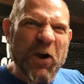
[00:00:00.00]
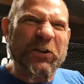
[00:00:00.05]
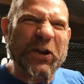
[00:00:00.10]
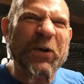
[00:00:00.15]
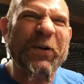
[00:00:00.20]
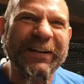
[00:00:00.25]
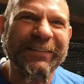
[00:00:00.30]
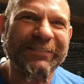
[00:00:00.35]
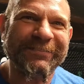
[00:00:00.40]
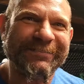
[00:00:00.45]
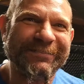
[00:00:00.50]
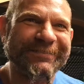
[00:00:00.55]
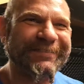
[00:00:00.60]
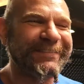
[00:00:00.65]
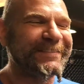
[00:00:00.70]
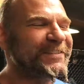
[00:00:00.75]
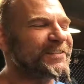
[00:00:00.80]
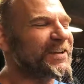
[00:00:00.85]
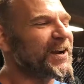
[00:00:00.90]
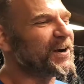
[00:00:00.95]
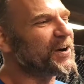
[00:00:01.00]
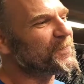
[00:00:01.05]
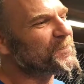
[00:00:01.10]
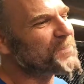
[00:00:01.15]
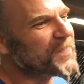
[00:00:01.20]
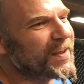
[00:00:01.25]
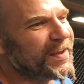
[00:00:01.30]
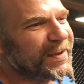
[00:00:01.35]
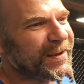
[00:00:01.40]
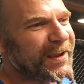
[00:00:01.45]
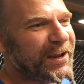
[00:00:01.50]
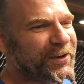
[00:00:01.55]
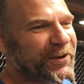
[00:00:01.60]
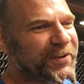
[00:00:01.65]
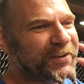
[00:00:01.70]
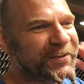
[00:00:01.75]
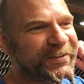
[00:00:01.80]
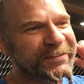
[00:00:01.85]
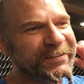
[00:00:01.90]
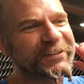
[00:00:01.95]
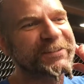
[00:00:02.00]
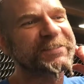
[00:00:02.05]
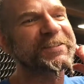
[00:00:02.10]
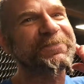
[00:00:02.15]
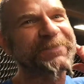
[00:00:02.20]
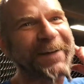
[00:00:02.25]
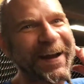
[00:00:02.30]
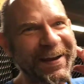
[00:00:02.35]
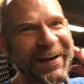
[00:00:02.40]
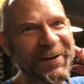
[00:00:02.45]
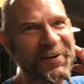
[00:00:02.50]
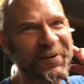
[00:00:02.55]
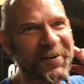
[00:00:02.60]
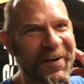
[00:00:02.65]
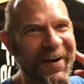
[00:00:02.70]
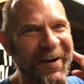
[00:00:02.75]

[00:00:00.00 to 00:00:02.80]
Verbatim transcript: they're a little defiant.